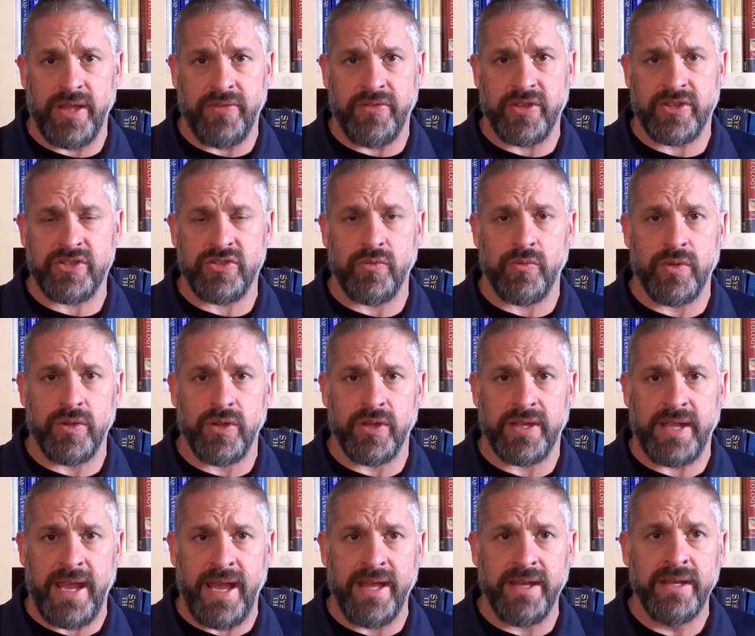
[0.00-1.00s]
ethics that we'll
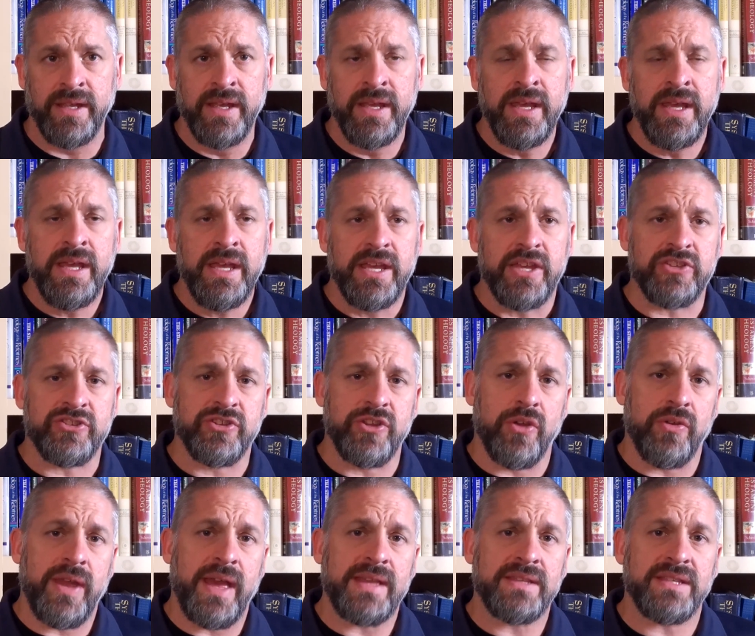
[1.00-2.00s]
look at is
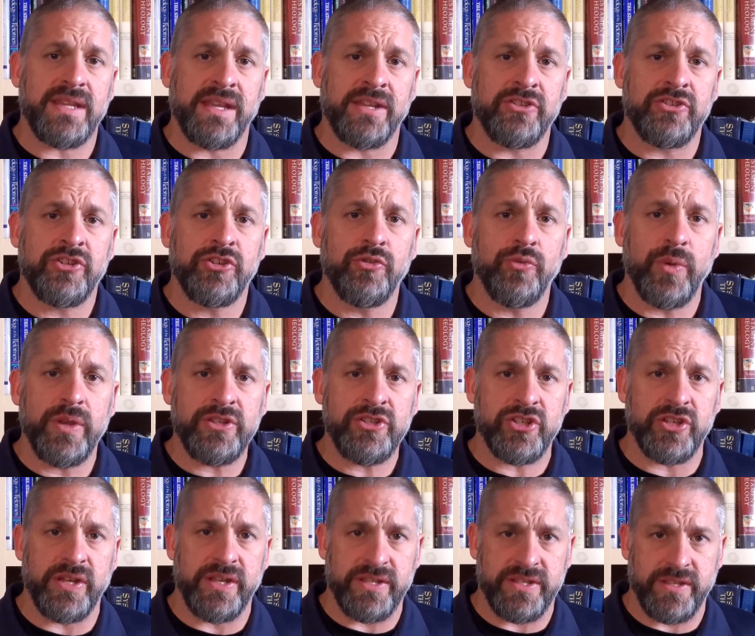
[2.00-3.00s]
known as
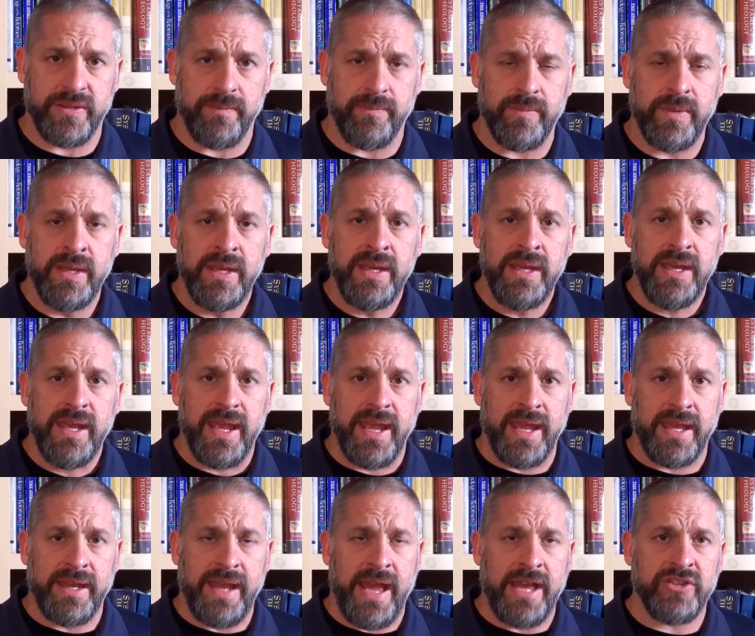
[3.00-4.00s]
intuitionism,
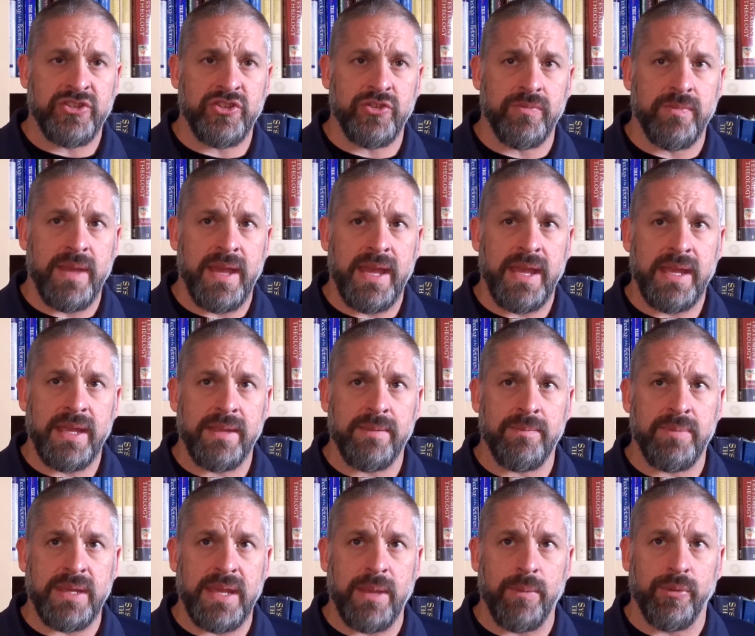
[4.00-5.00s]
and as you may
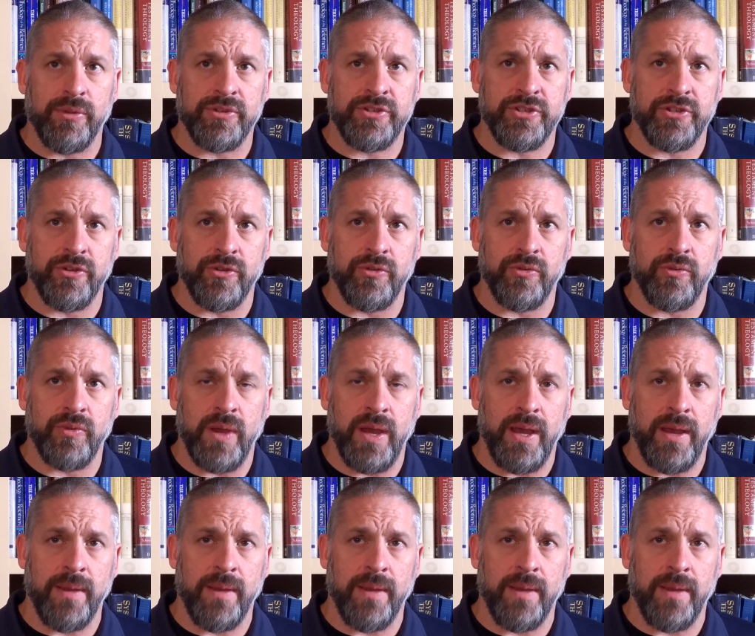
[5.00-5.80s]
be able to